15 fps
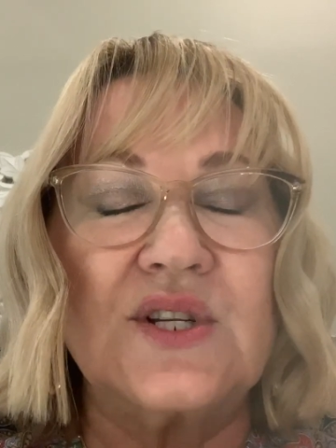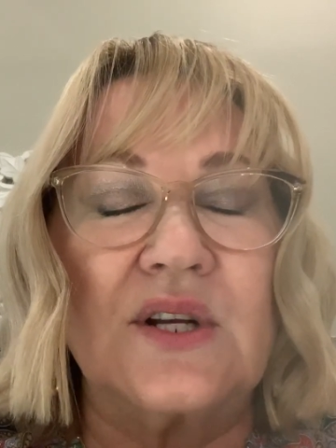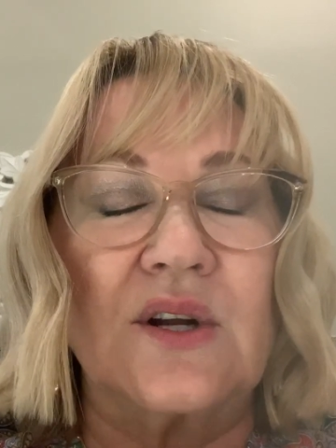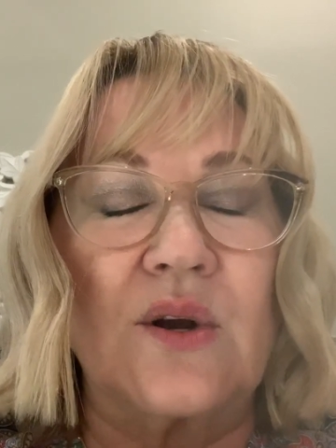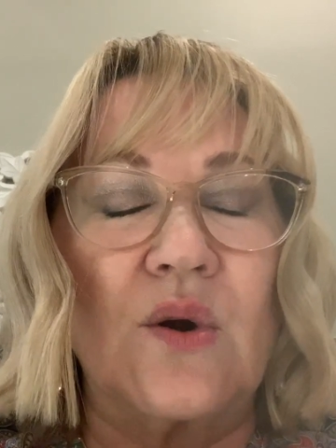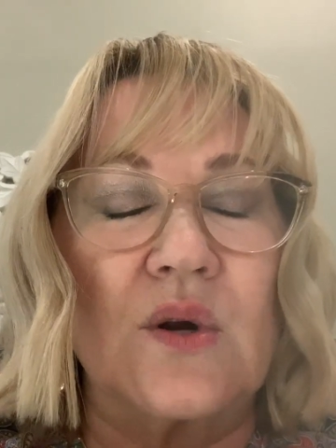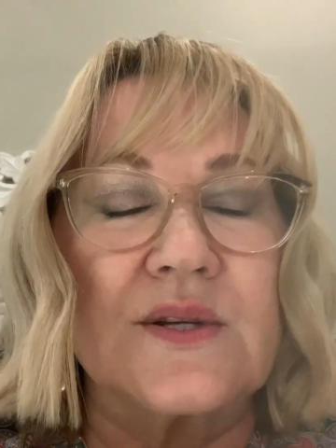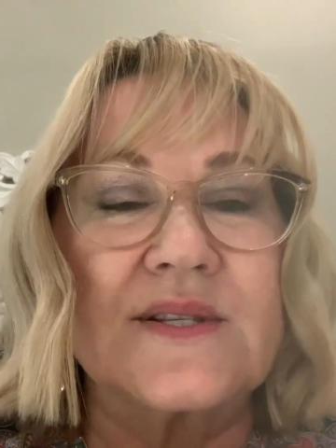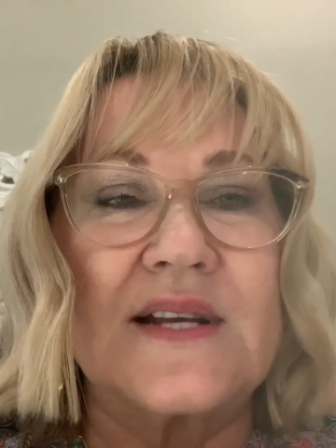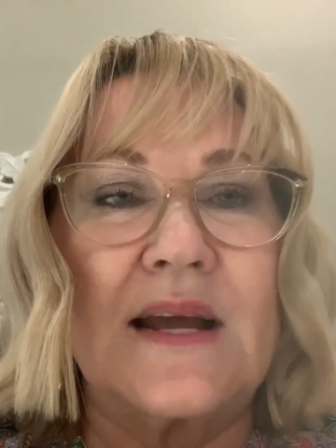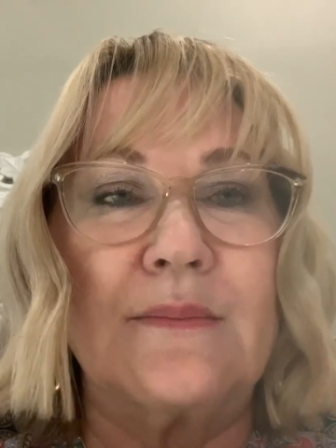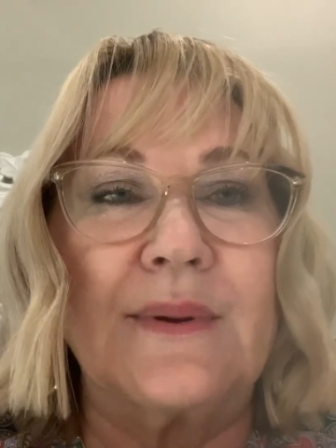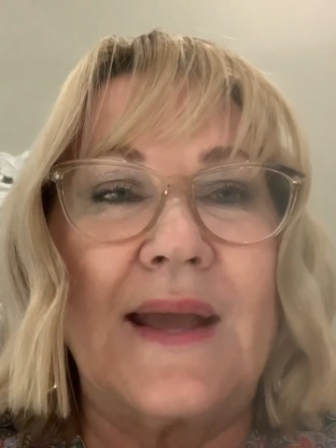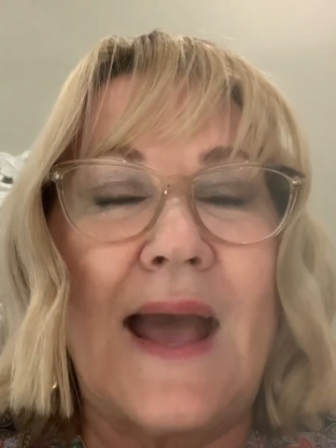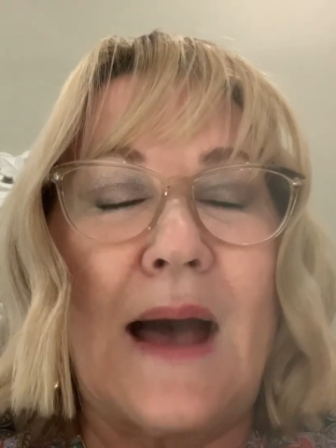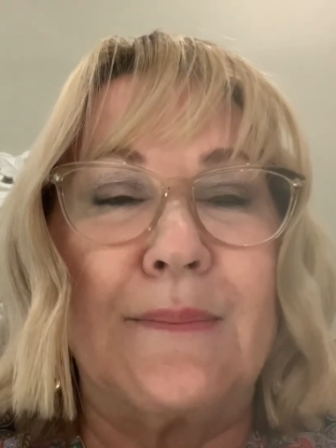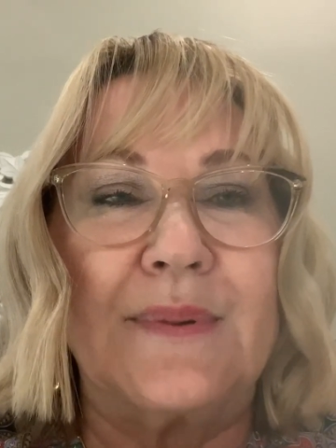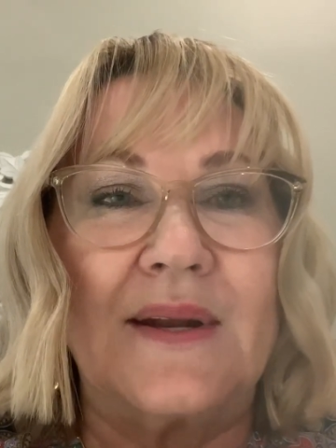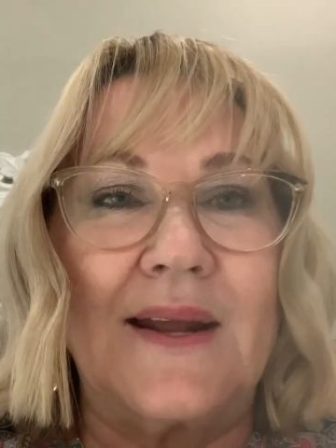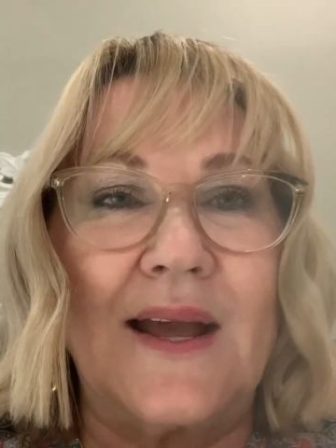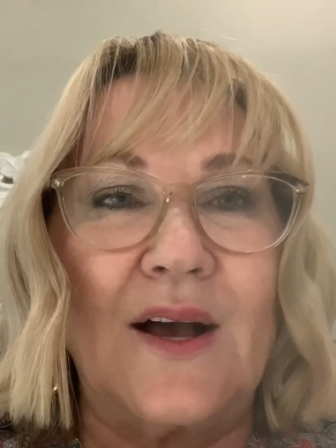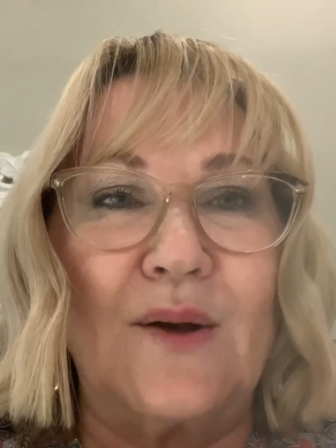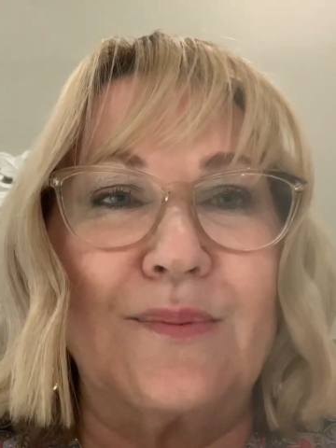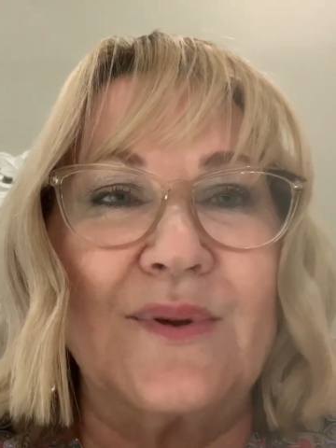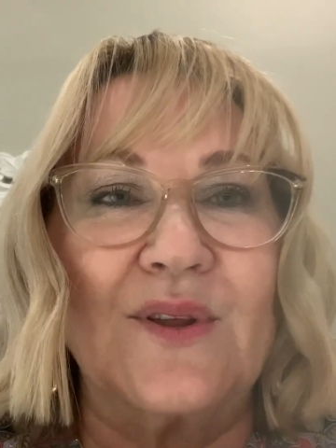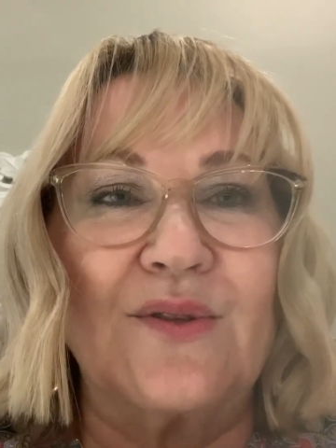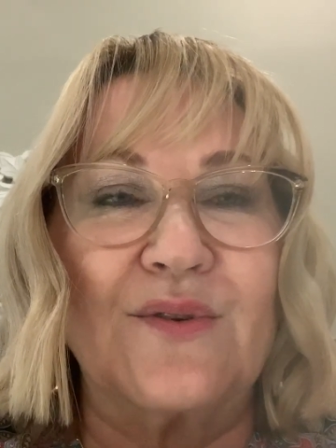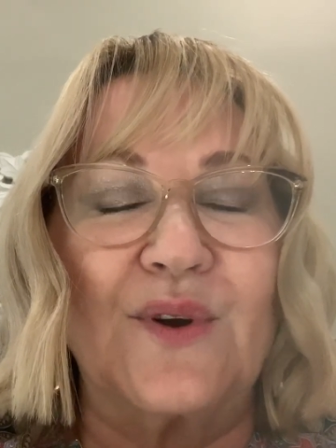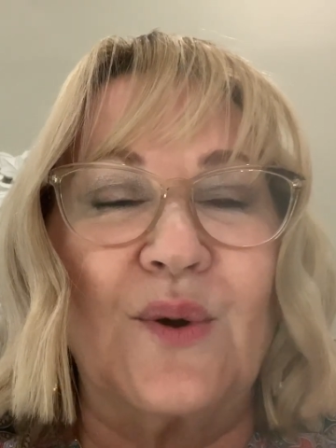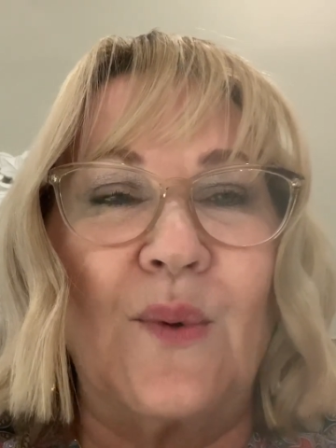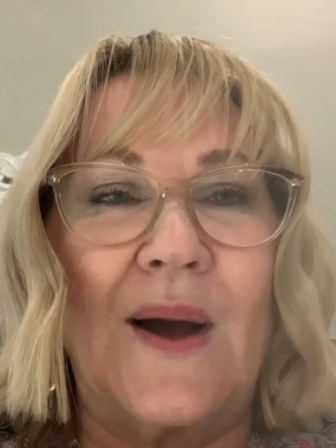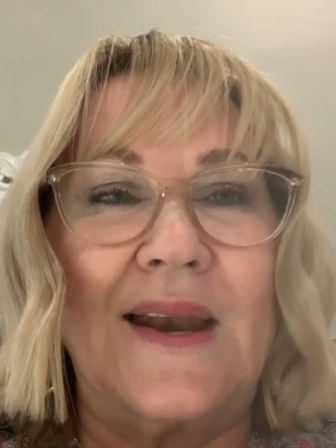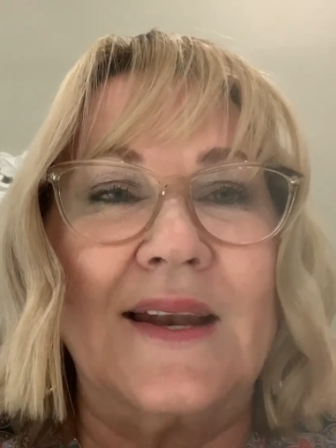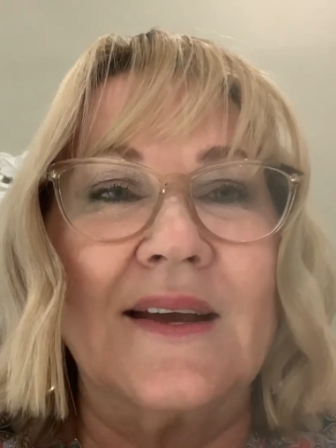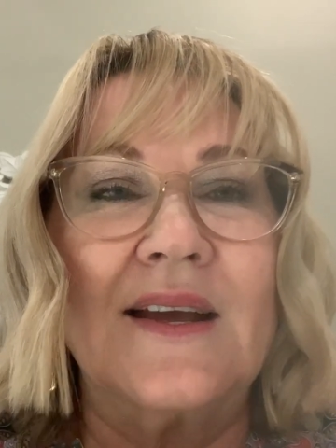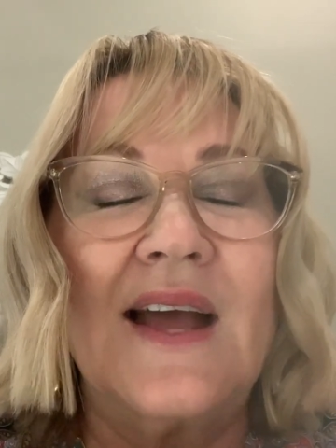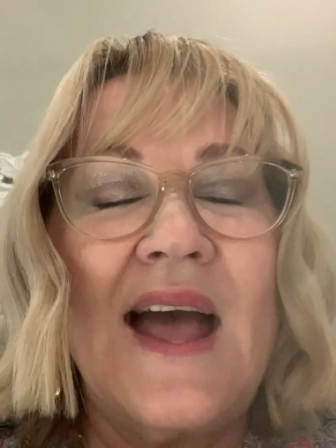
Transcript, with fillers: and of course I'd be happy to help you through one.